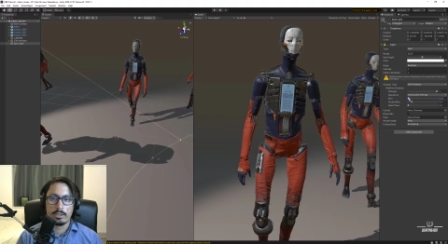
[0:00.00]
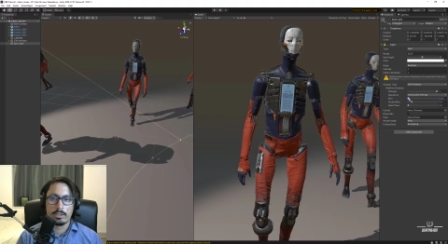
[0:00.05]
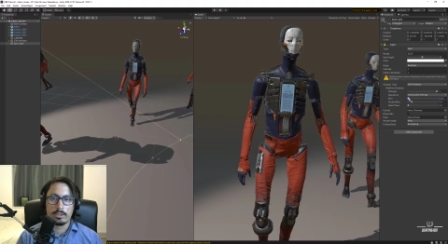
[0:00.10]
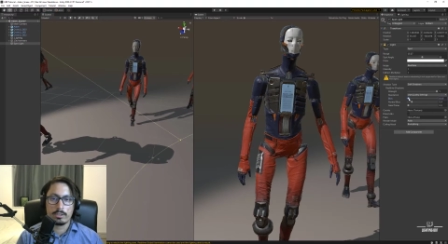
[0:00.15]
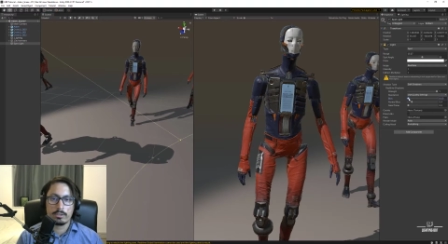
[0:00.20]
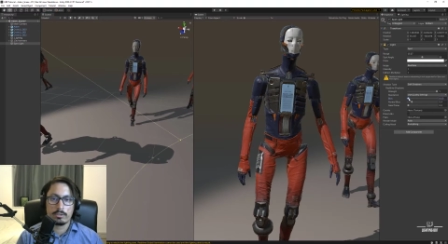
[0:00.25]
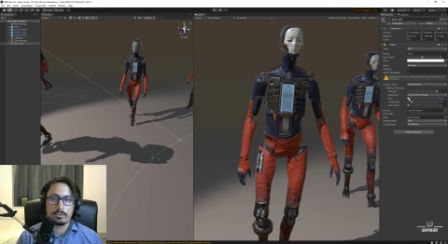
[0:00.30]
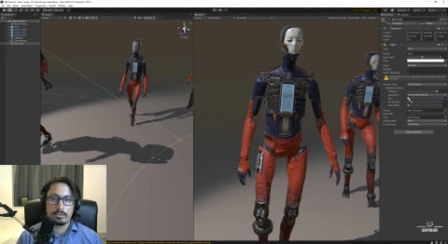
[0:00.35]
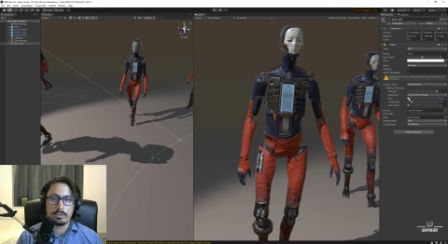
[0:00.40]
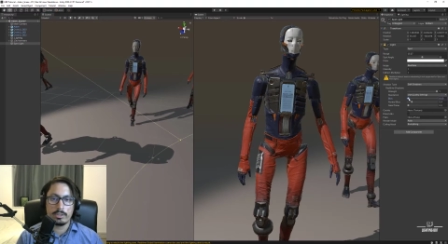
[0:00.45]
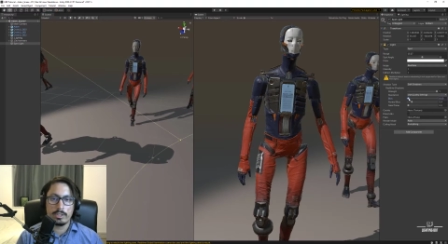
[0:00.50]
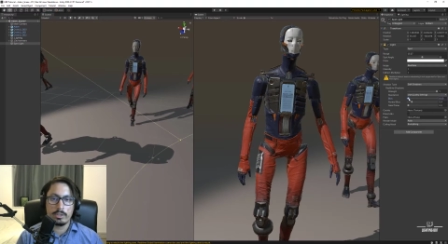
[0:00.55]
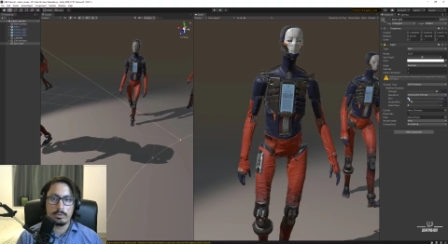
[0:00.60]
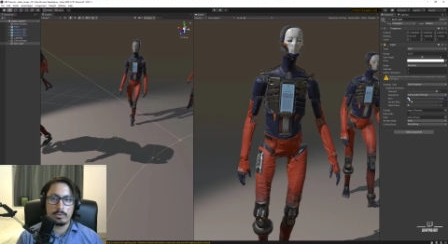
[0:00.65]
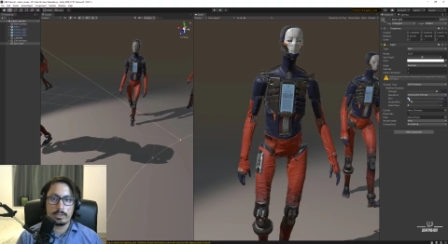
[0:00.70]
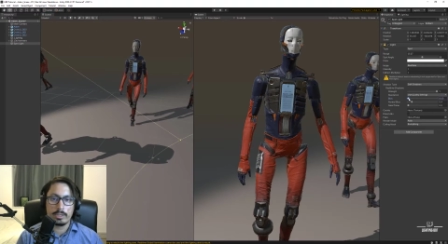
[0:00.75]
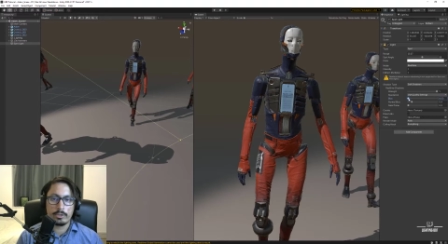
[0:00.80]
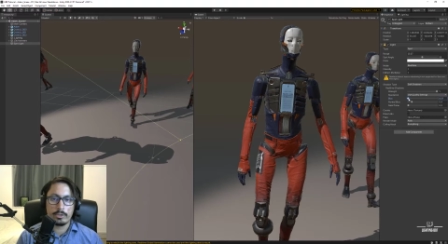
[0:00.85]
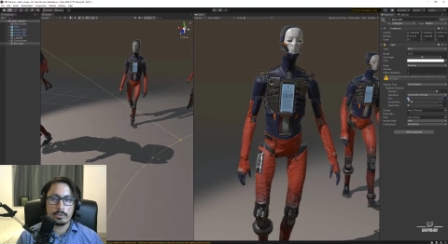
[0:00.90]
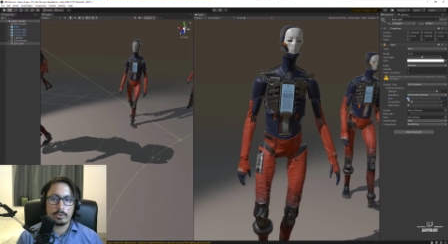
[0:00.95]
So to deal
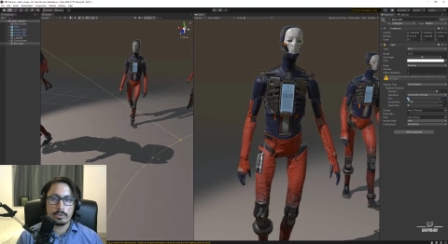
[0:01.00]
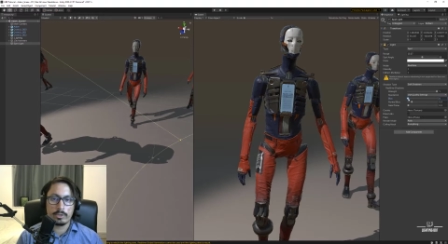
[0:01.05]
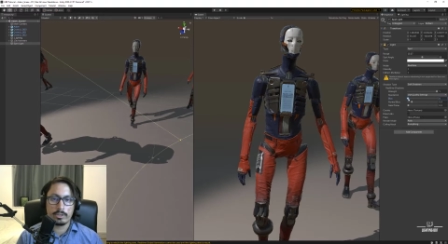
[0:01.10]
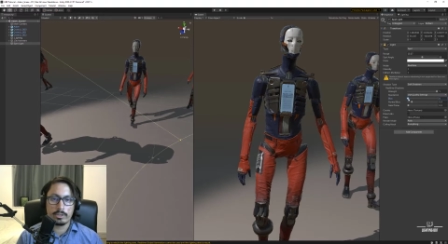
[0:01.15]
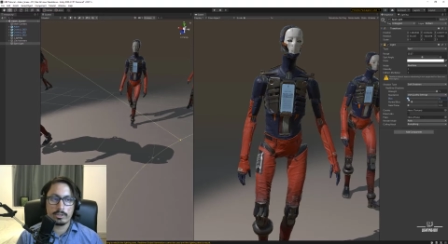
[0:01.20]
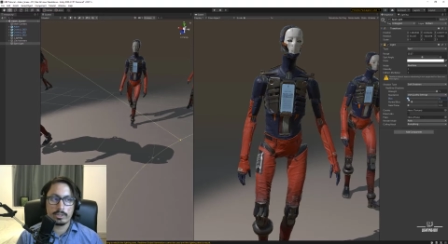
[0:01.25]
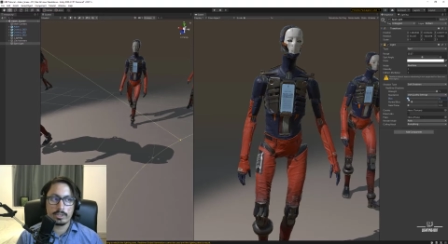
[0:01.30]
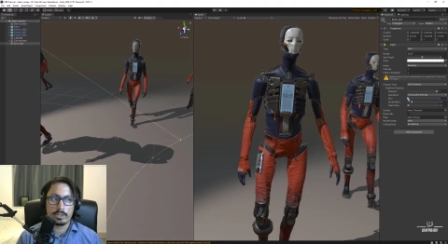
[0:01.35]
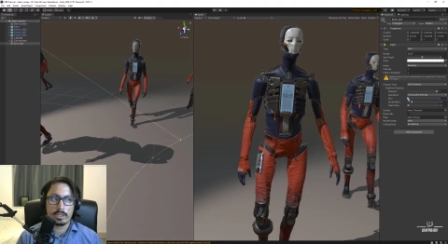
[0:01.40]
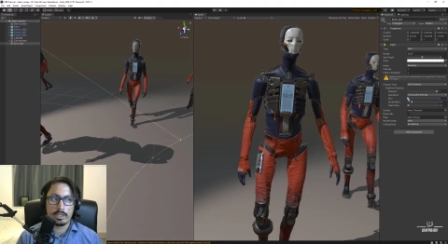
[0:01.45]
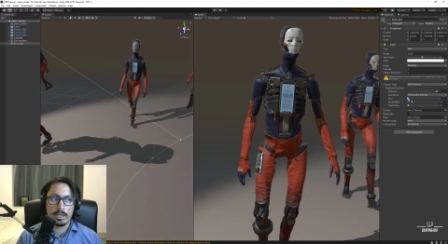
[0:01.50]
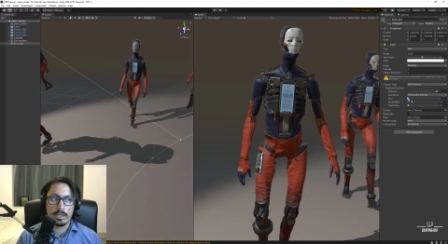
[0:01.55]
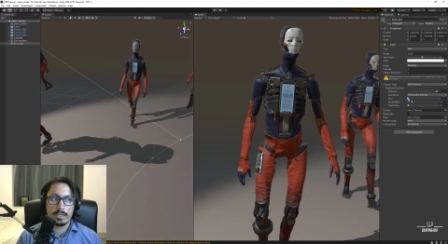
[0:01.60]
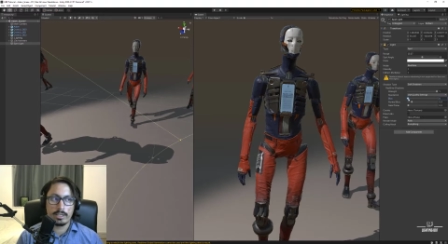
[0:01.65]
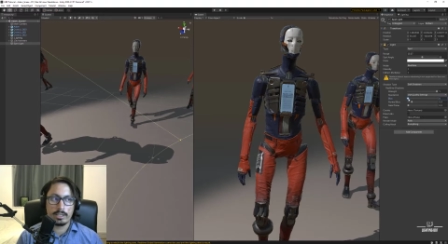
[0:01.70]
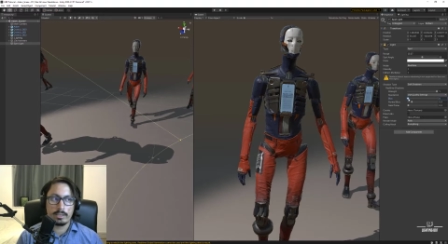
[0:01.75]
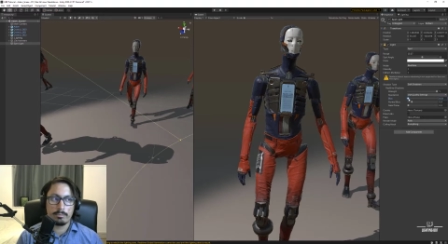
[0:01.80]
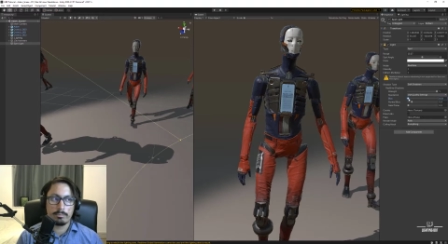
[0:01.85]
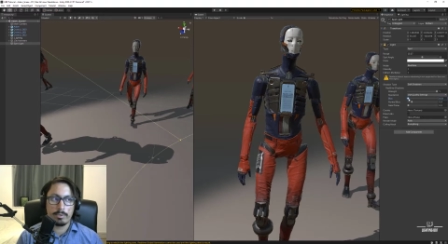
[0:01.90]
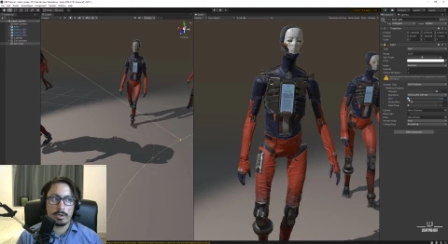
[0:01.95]
with that, you can
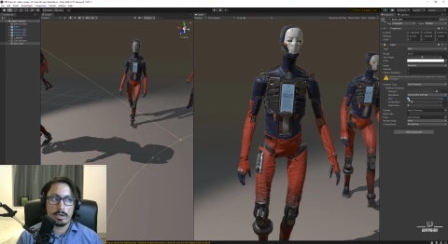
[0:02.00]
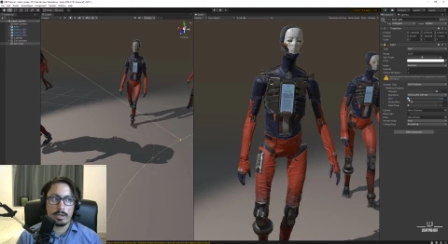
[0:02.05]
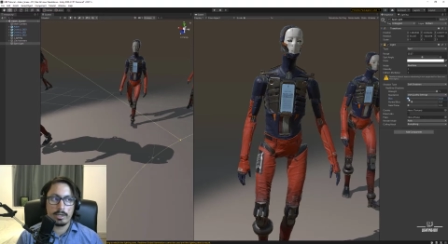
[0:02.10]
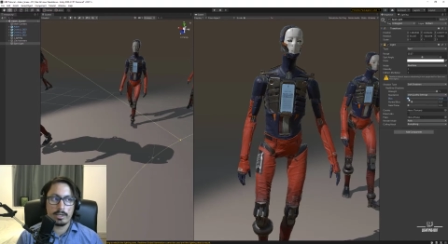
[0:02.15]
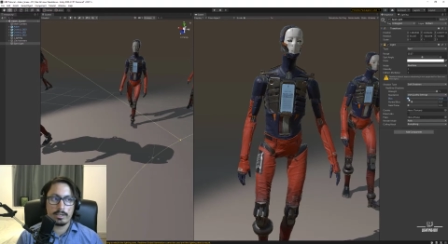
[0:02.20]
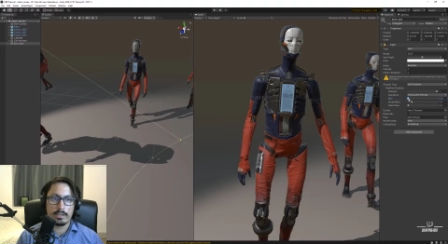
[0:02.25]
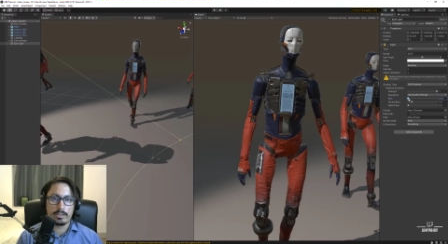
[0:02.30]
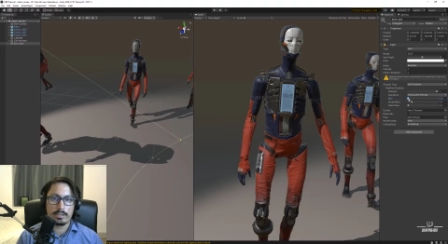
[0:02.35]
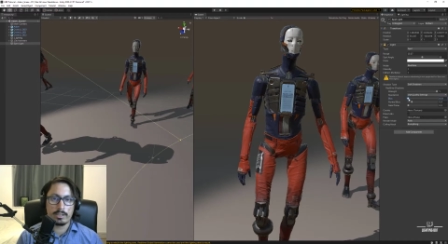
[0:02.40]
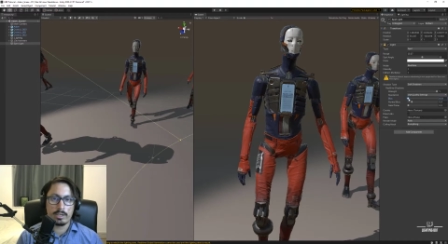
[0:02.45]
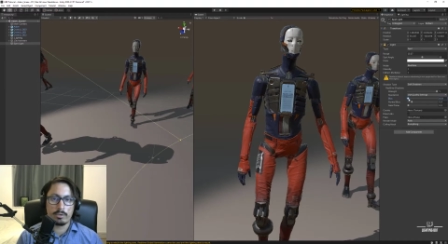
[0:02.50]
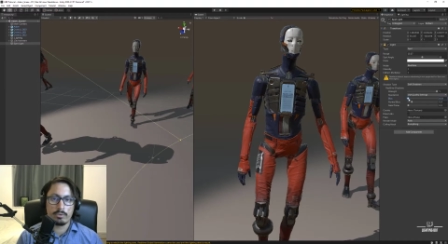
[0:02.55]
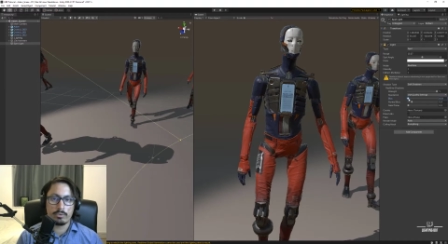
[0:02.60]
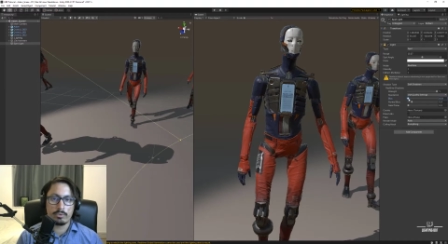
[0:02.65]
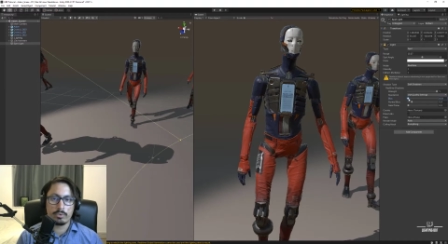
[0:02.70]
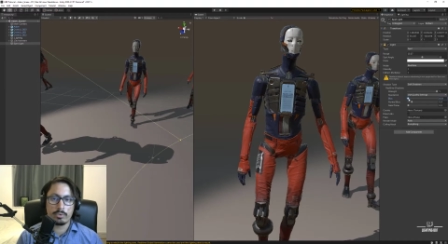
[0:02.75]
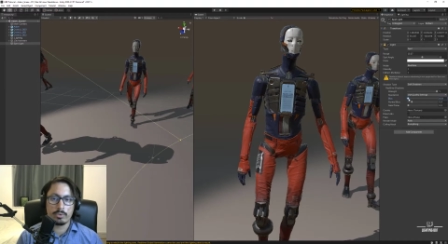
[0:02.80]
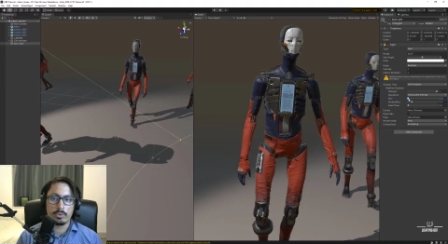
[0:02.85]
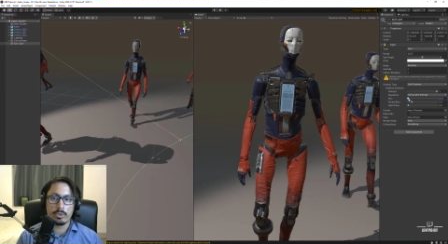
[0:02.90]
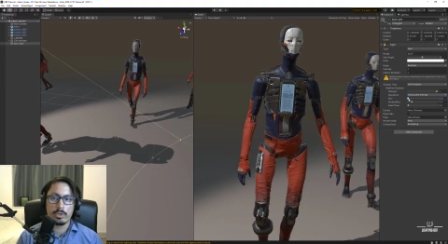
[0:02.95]
slide the bias down
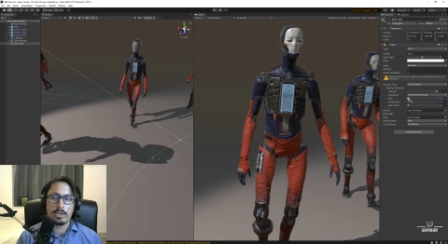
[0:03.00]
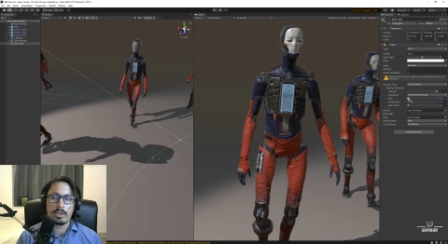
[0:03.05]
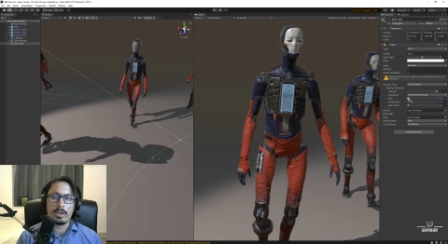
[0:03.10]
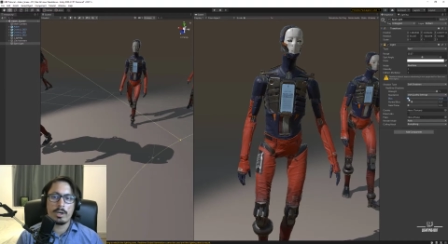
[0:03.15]
to